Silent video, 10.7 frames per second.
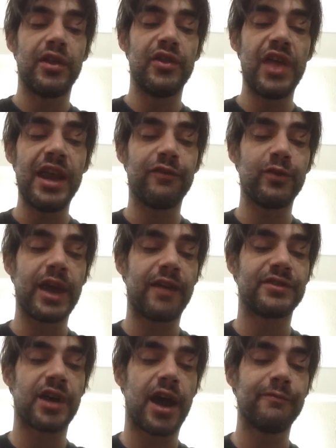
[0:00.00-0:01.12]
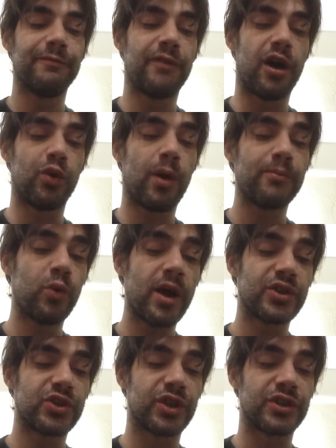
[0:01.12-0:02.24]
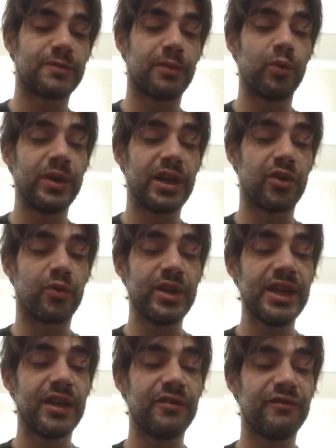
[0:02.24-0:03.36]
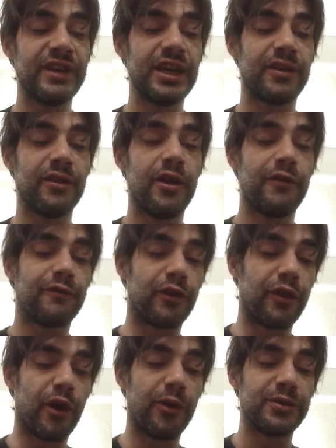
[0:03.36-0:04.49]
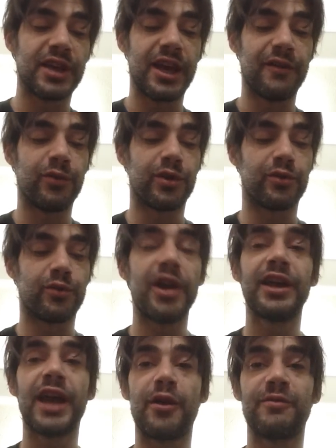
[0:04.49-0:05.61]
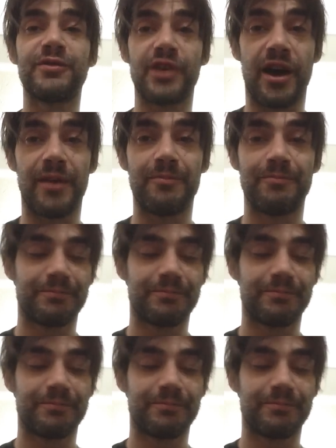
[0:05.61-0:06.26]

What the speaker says: Then if we have time, follow-up questions, but we can reconvene for those if we're running out of time.